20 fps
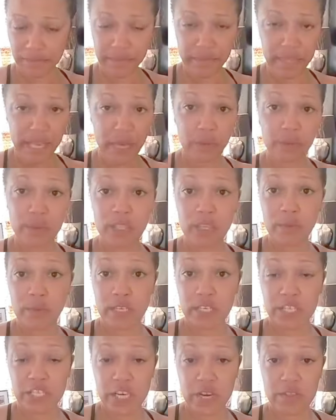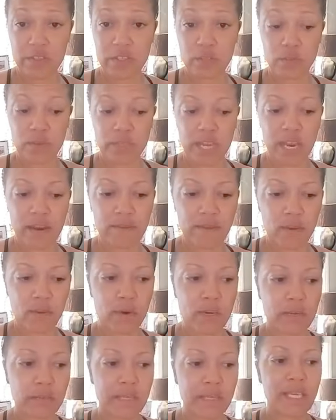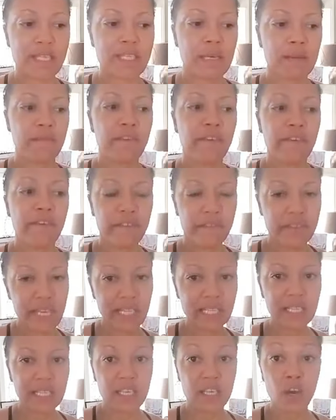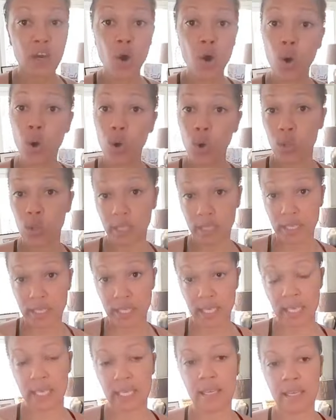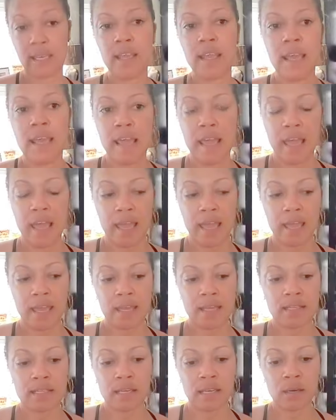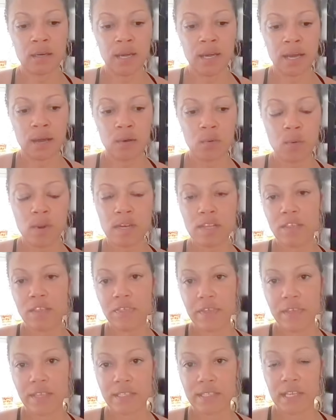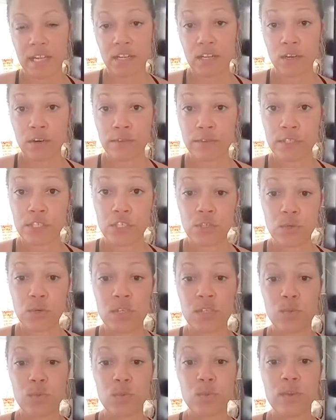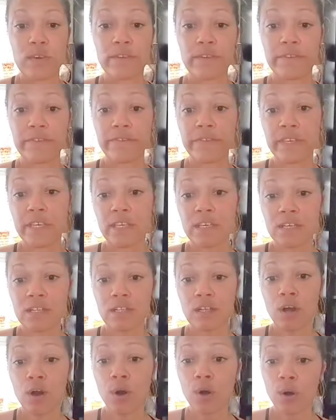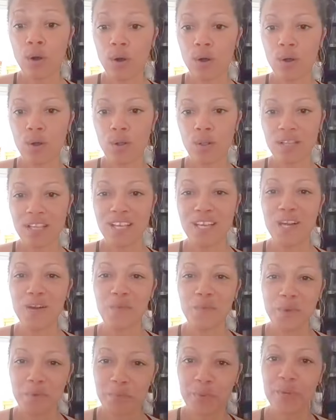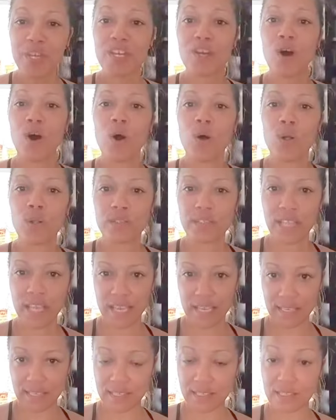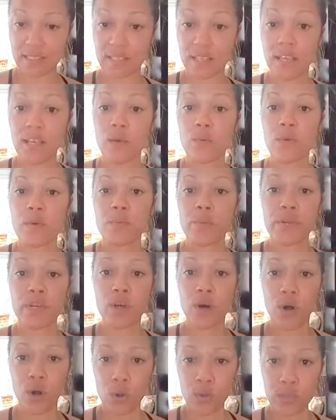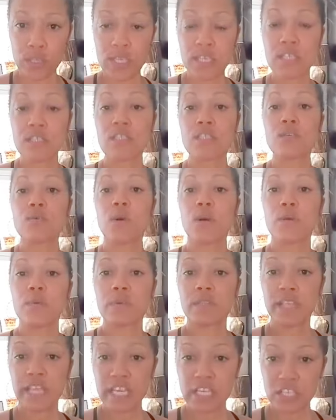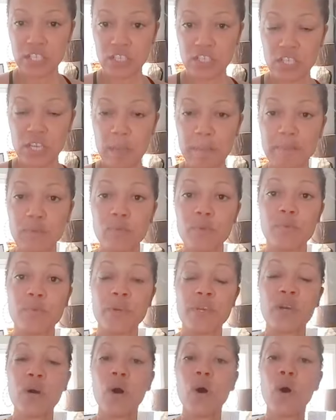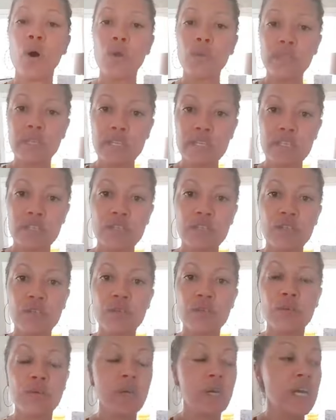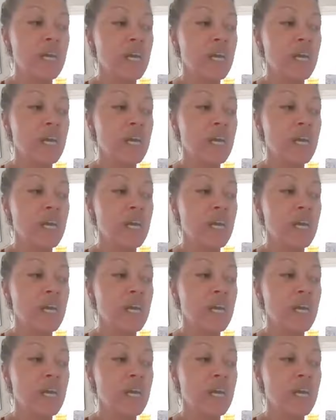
I really want to share this with everyone because I'm feeling whole again. And one of the things that I know for sure is when we feel whole, we bring wholeness. We bring wholeness to our relationships. We bring wholeness to